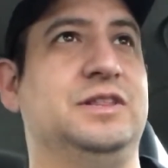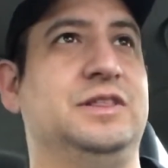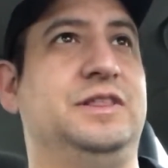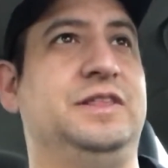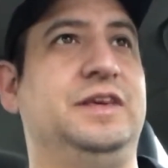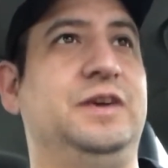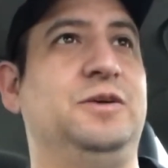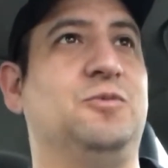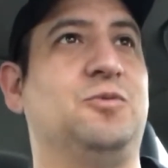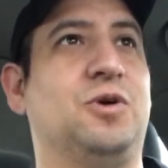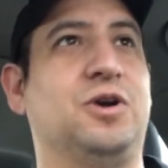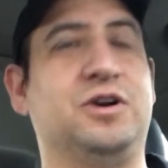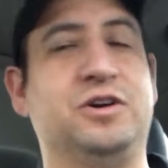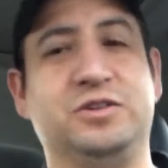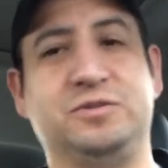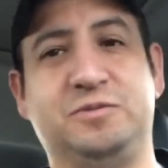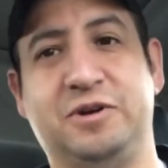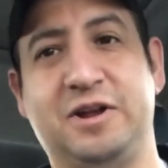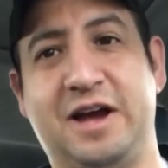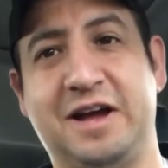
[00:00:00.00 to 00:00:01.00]
The
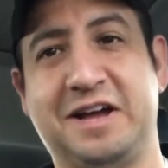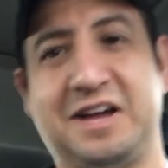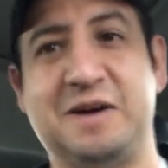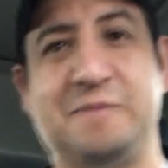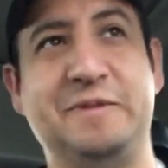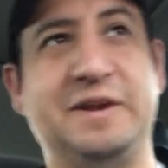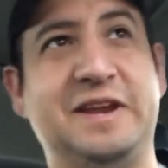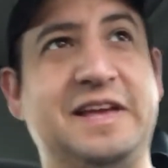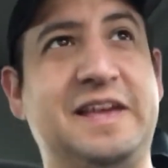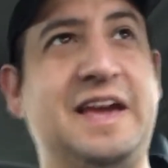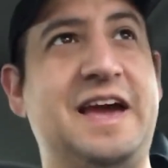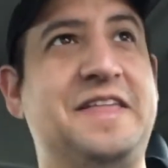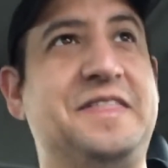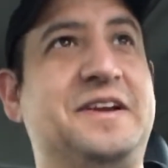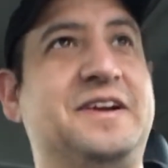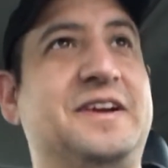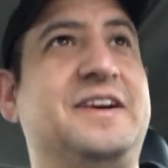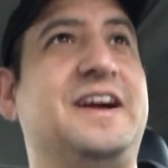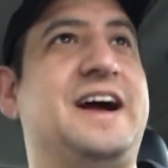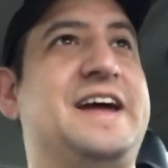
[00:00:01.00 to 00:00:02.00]
words were not coming
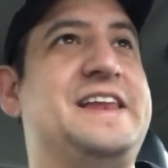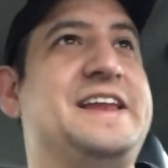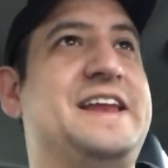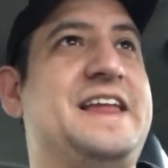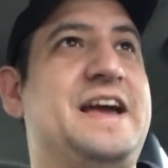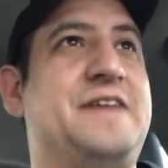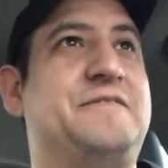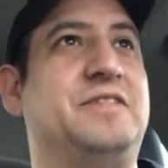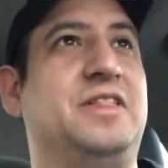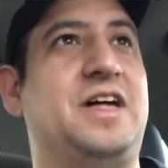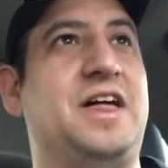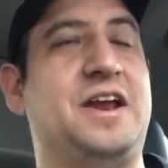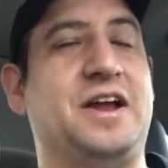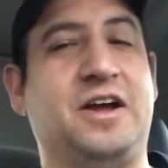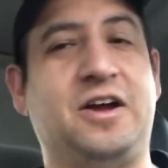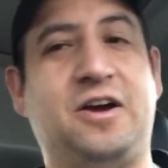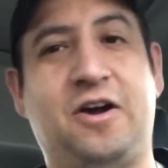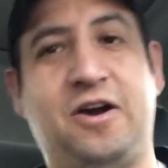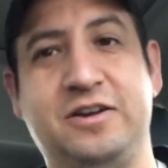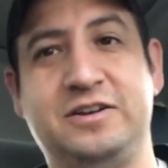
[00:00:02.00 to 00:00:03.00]
together. I didn't have a lot
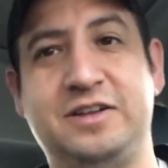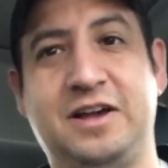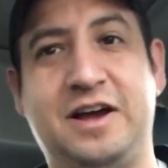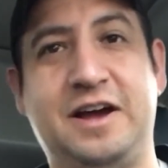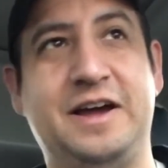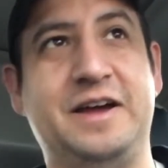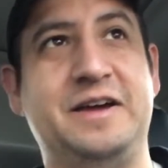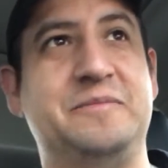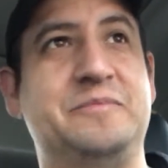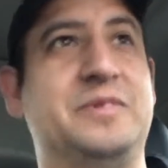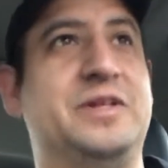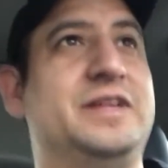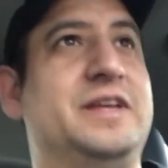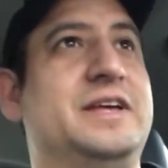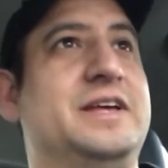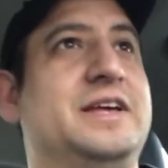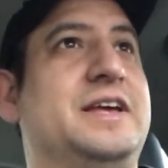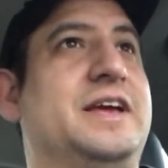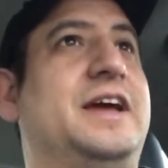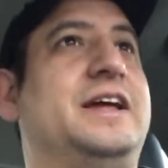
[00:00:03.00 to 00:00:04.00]
of car time,
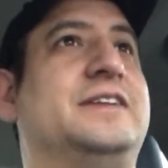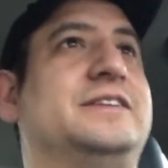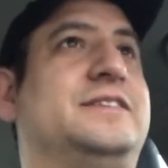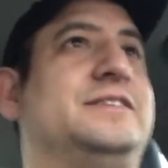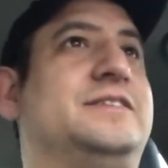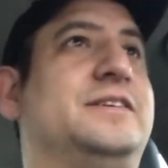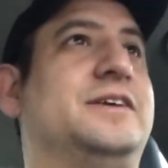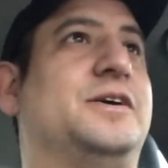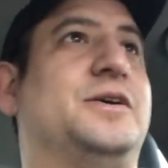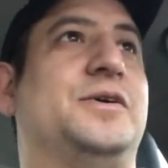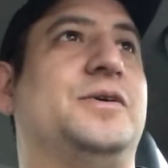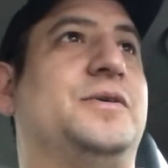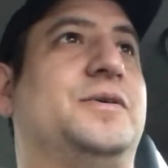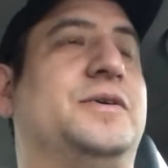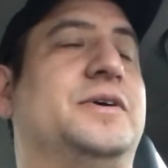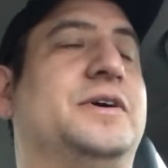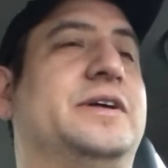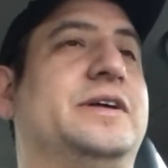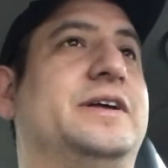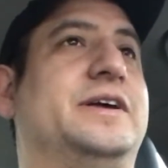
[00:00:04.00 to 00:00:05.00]
and
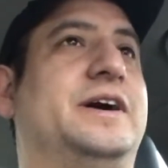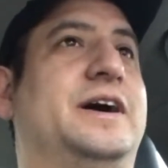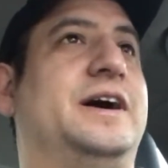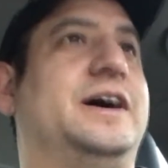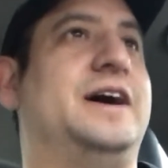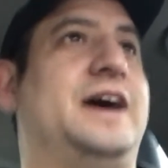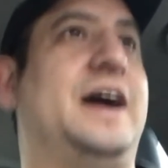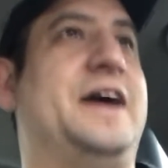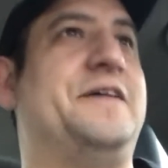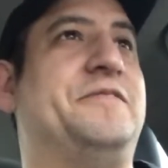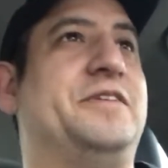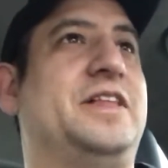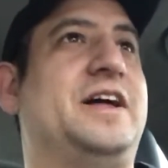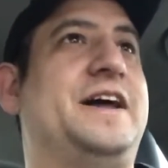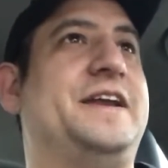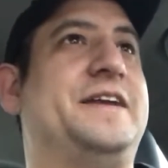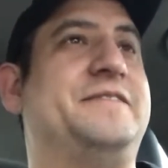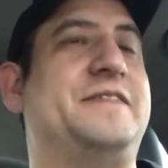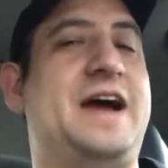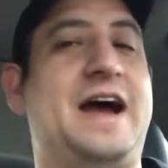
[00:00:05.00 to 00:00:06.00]
so I have a
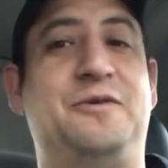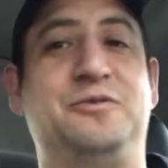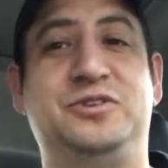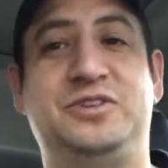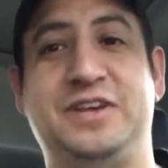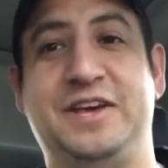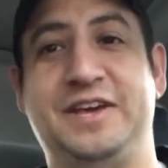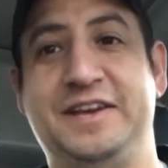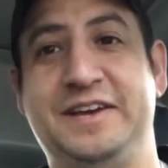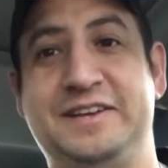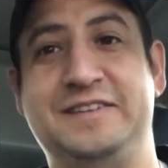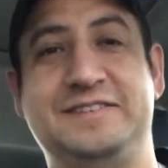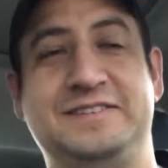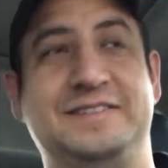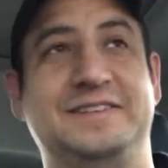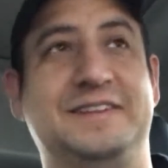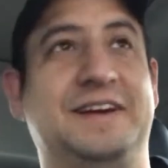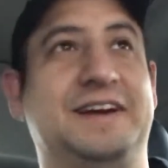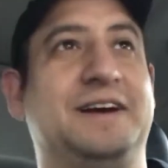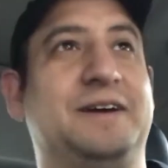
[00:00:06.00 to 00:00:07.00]
lot of
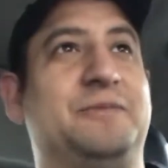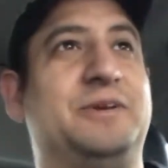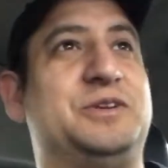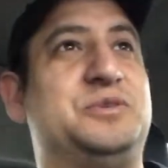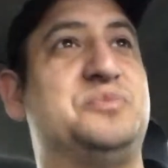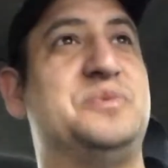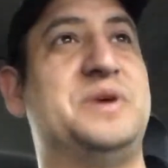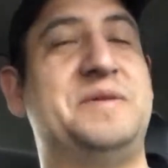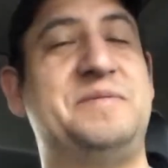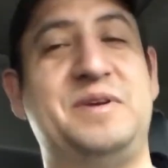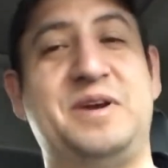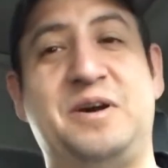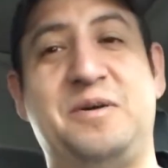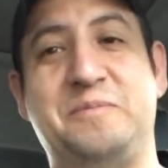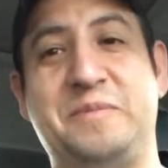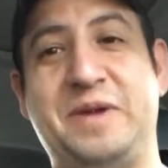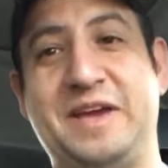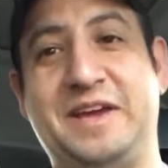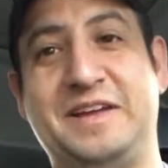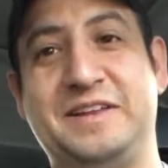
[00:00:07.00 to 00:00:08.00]
outtakes, which maybe I'll
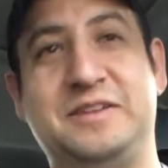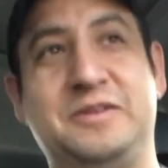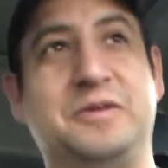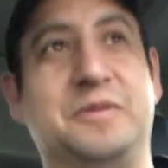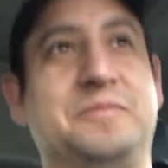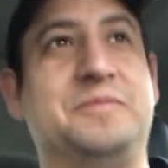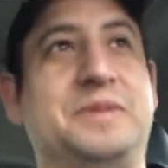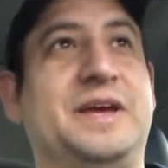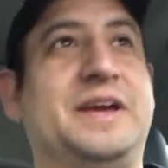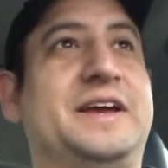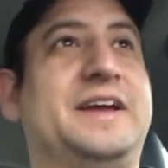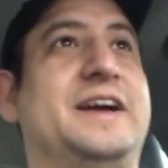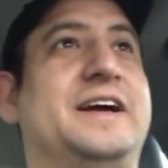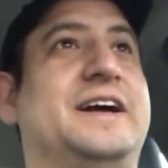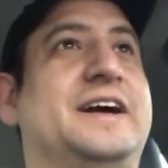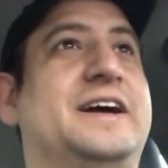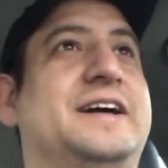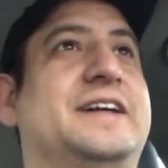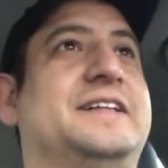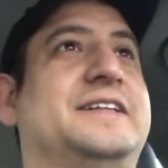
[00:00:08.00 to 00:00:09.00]
make into a big
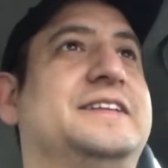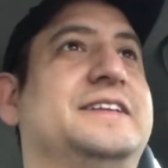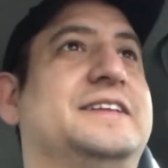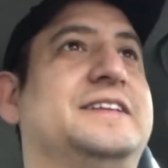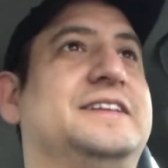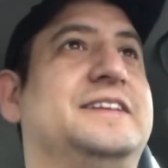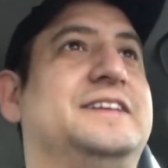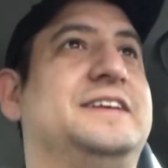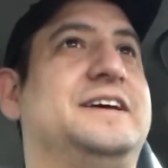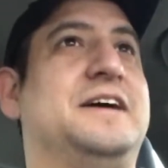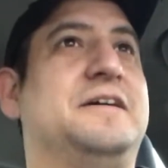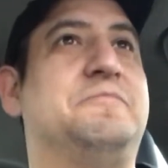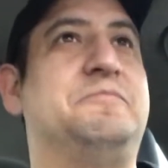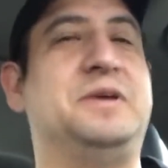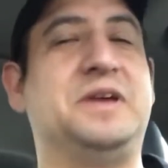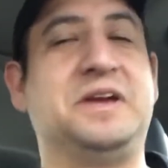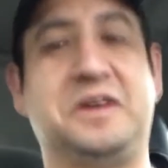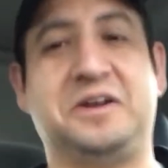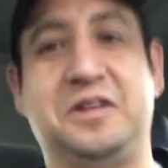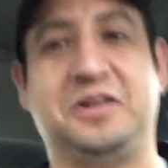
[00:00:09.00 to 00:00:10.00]

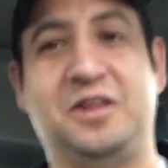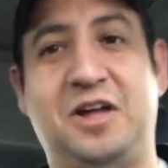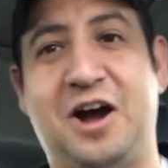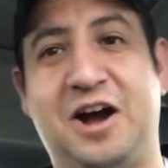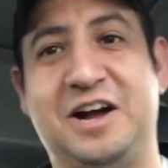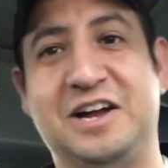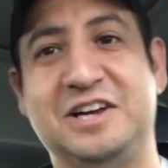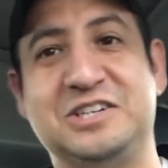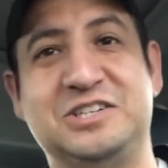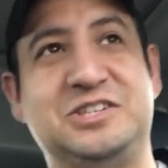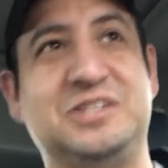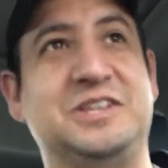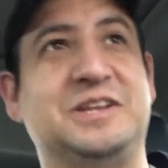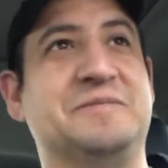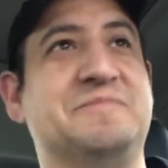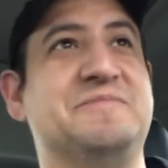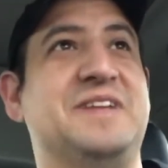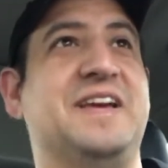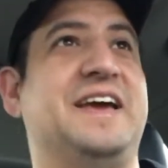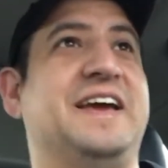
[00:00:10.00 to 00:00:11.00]
collage
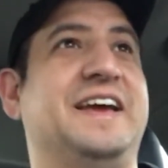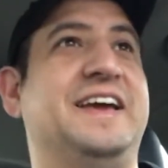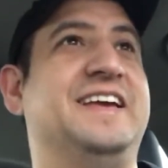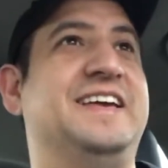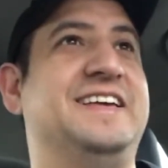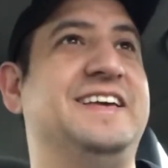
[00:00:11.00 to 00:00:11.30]
someday.